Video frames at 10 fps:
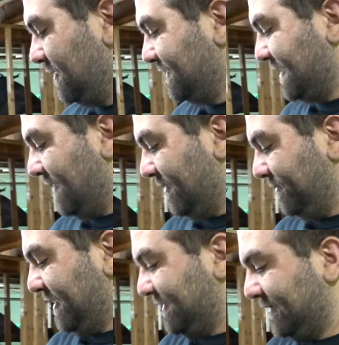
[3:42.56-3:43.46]
it's kind of in
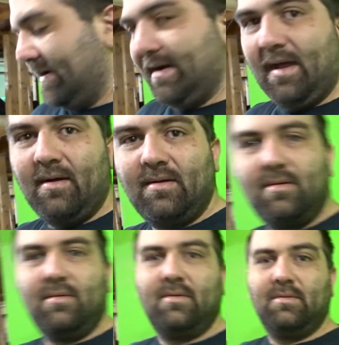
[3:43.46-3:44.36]
pieces right now.
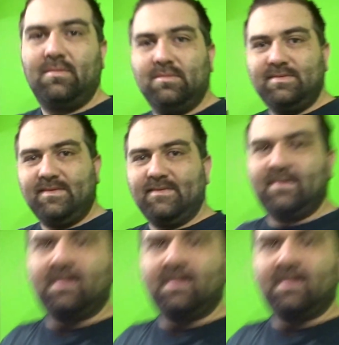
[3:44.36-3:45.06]
Jeez.